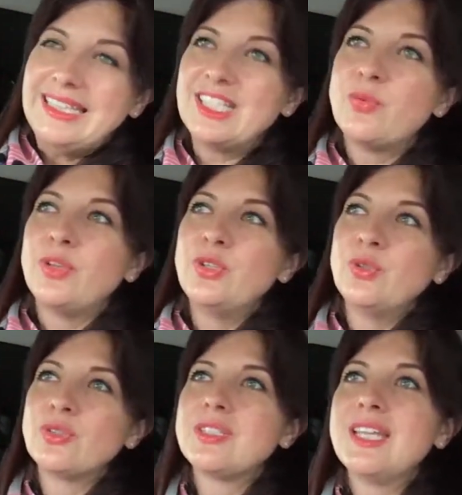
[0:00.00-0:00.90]
this one
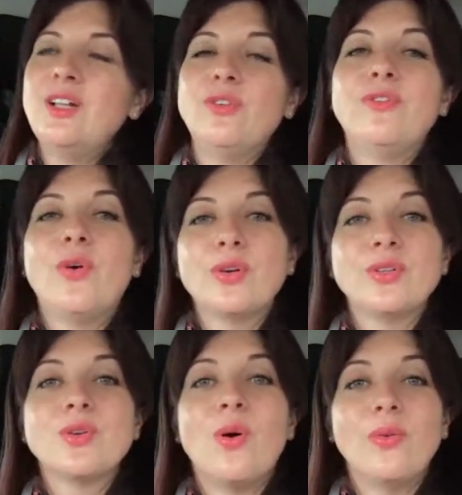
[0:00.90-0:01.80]
you still
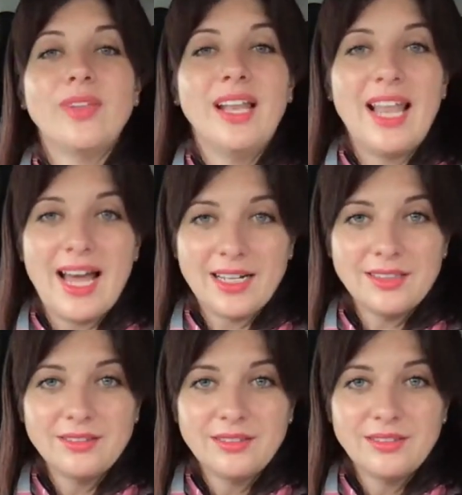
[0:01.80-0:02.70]
focus on the lack.